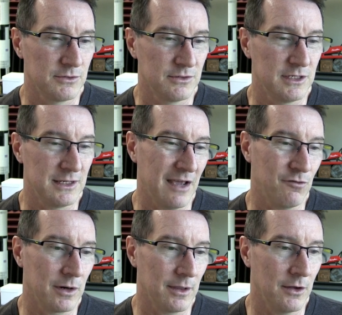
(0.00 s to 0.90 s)
Didn't have
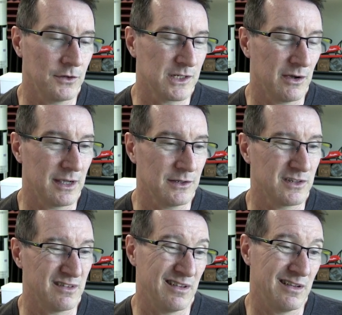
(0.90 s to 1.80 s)
one of those, so I
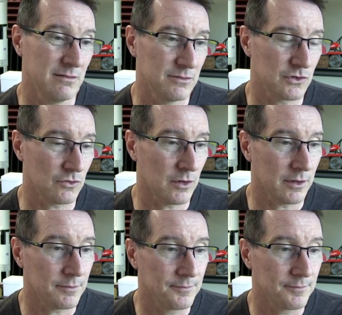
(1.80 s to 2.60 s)
guess, yeah, it's all right.